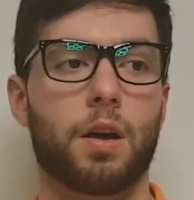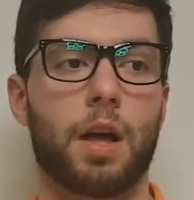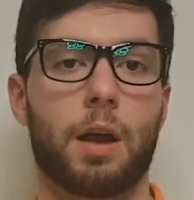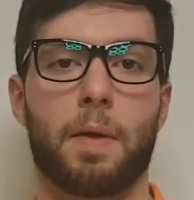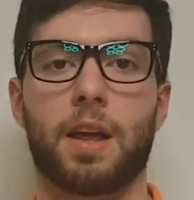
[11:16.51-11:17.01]

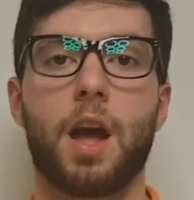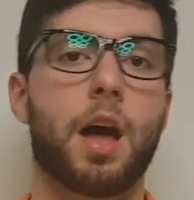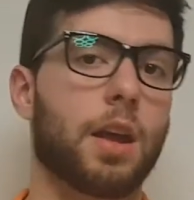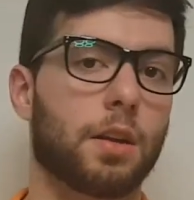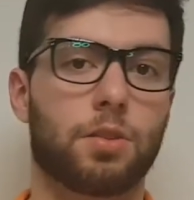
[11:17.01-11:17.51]

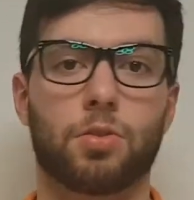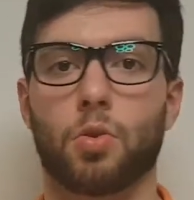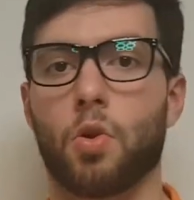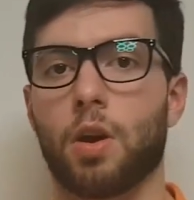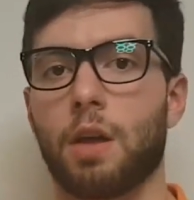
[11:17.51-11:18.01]
antibiotics,
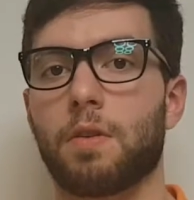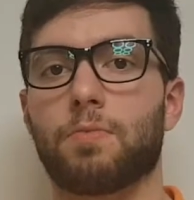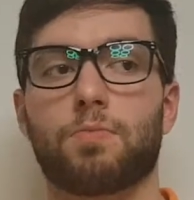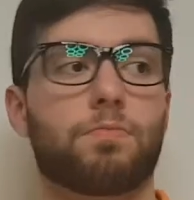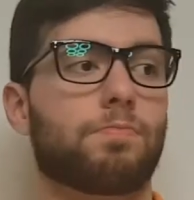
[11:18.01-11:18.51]
or
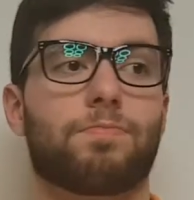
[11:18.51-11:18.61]
even